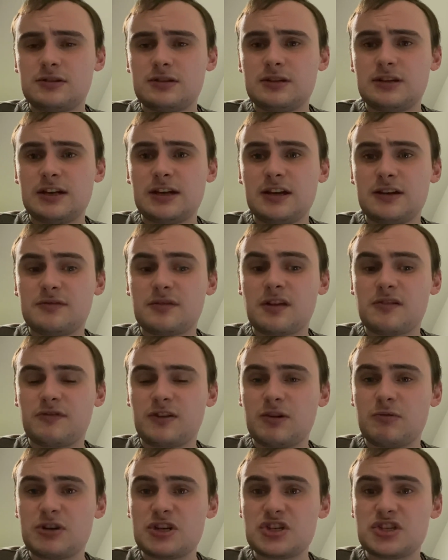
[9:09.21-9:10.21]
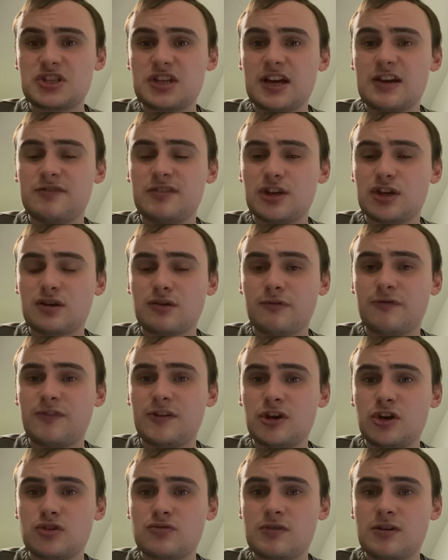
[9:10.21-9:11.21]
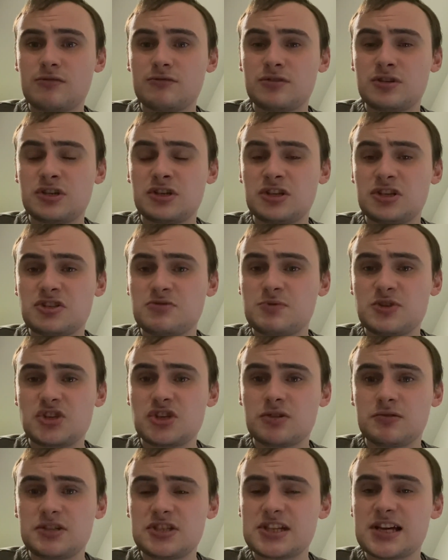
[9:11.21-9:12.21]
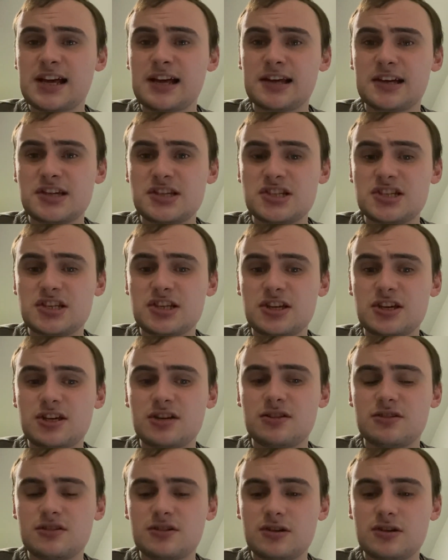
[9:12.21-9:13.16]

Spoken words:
when it's the FA Cup third round they need to be showing ties that